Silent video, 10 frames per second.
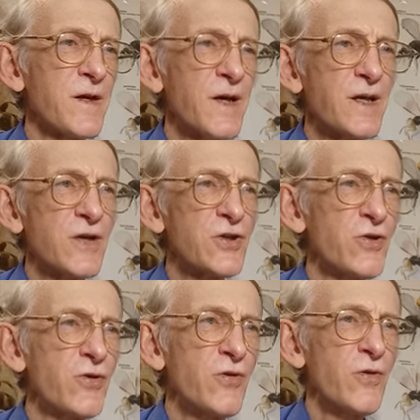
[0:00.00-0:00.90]
And I
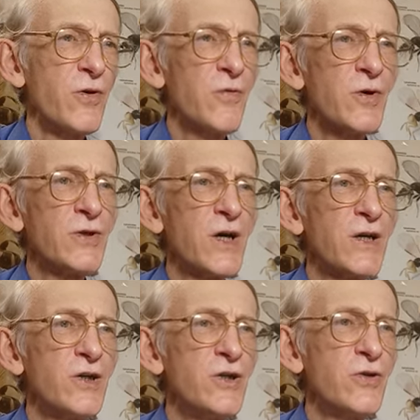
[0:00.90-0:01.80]
show you what I
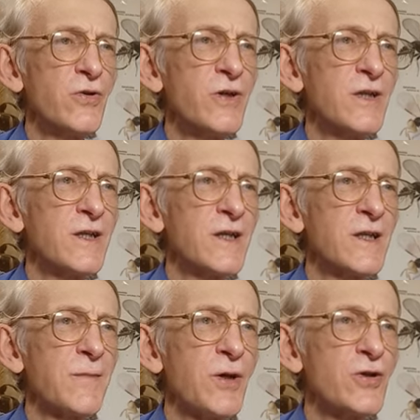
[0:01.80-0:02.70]
do in
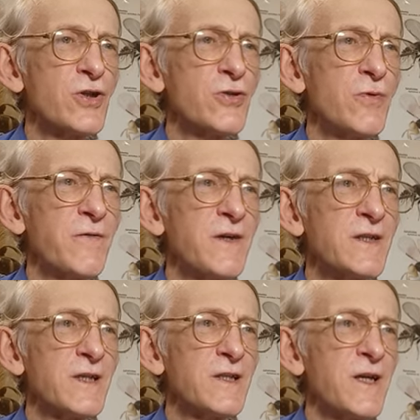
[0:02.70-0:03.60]
entomologists with
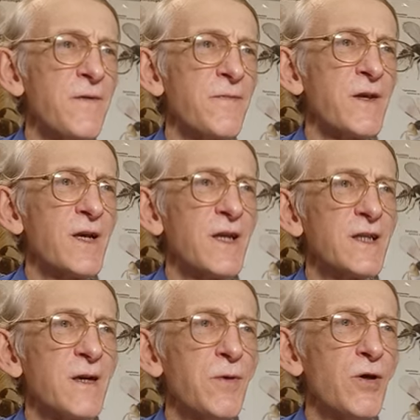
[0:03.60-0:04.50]
insects.
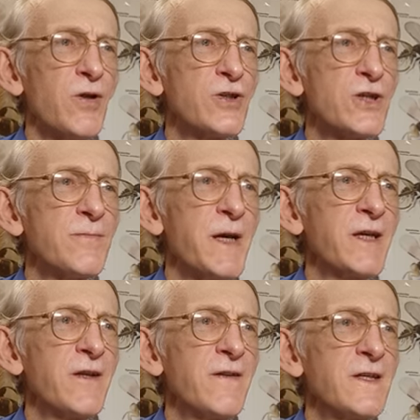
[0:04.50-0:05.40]
Entomologists
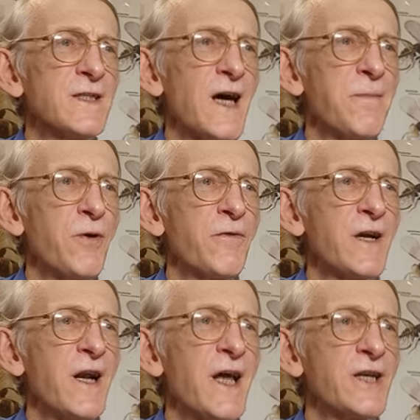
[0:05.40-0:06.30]
making this type of
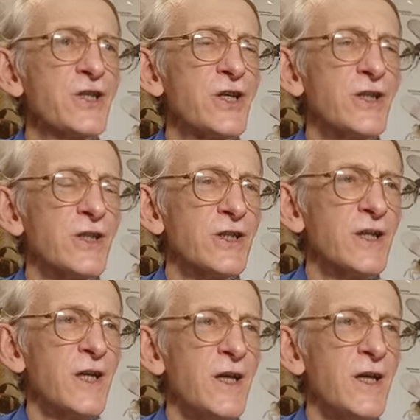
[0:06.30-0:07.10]
collection.